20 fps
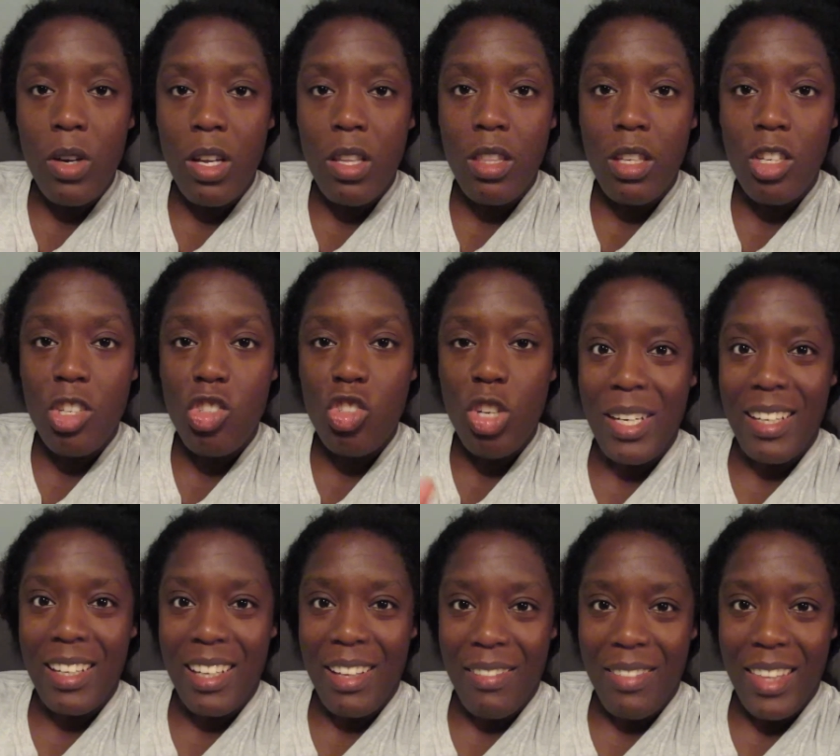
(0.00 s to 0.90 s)
And I just
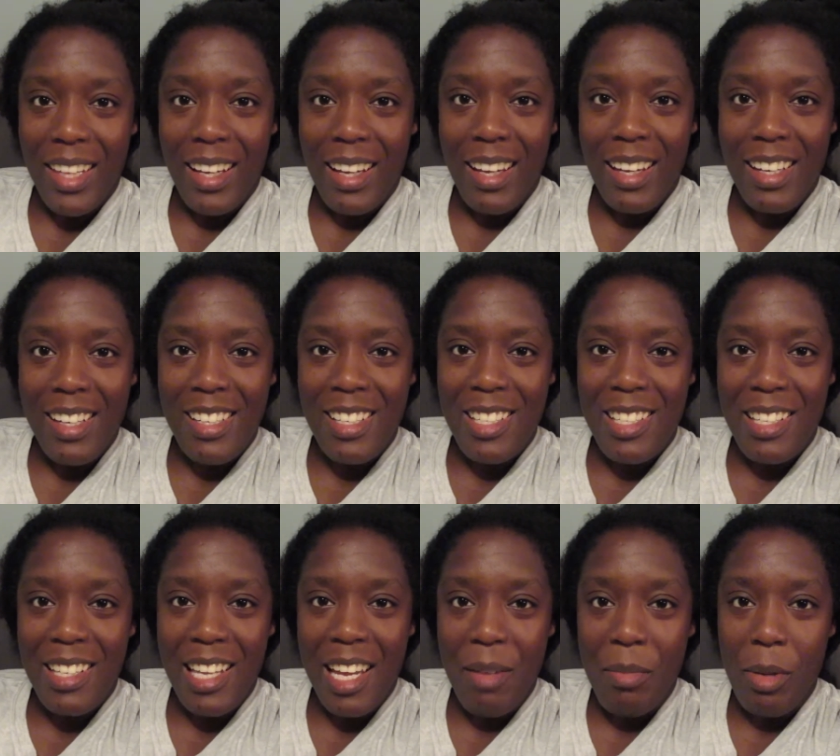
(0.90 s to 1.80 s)
wanted to give that kind of
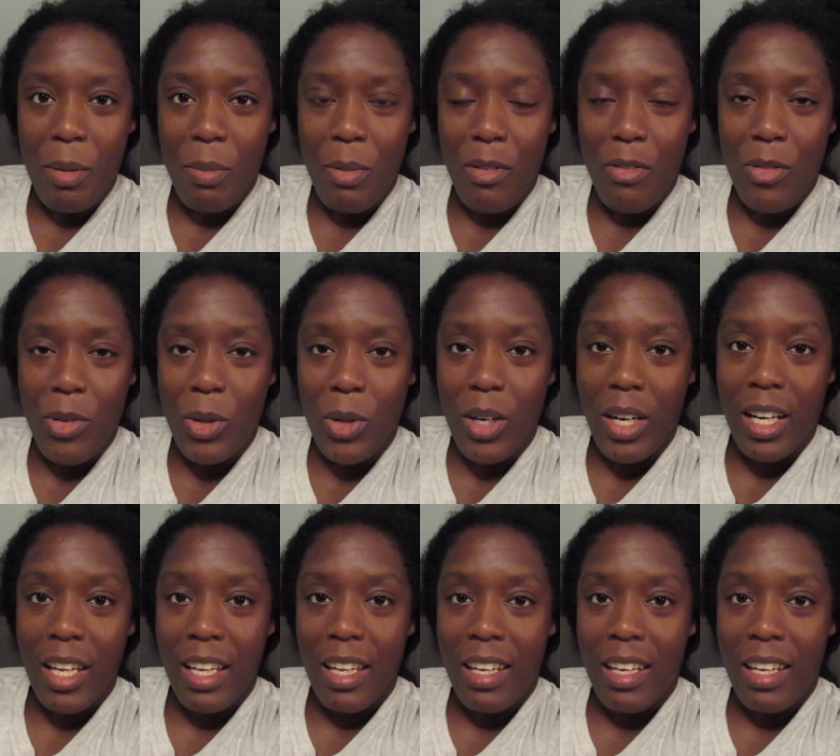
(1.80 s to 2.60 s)
disclaimer before it.